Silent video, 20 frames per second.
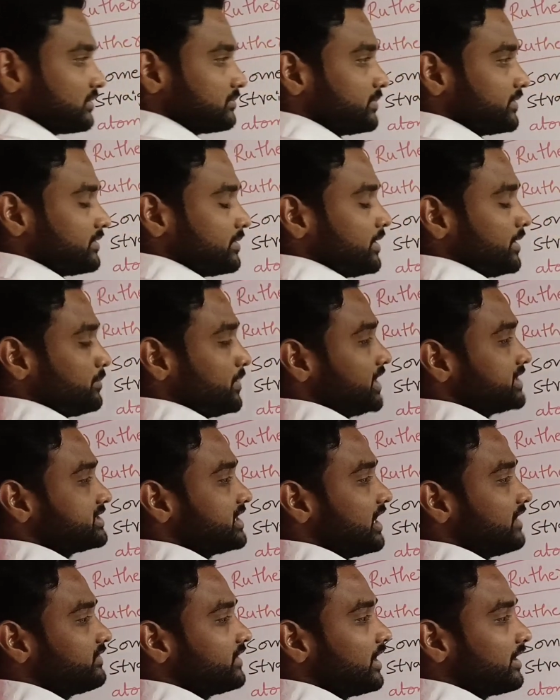based
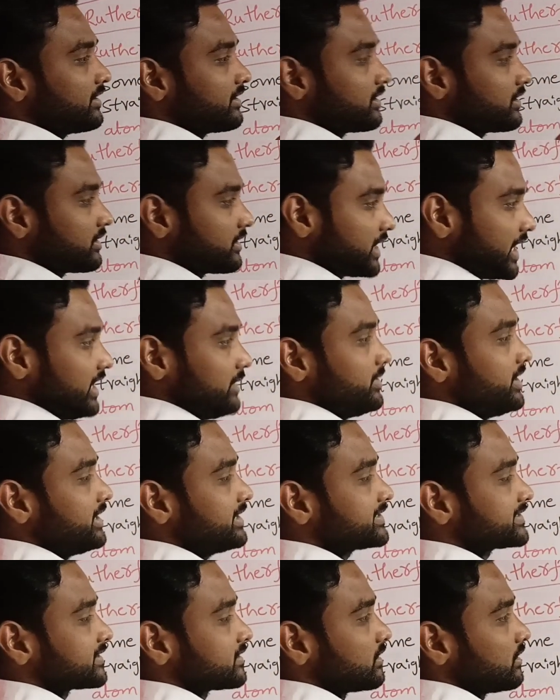on the
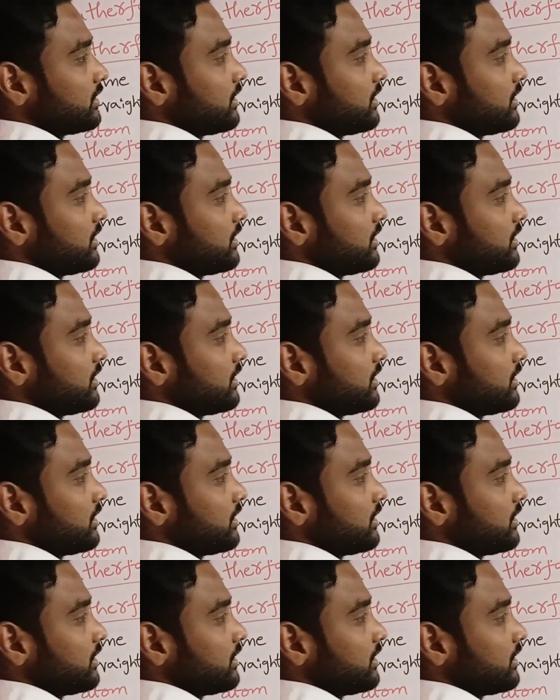timings,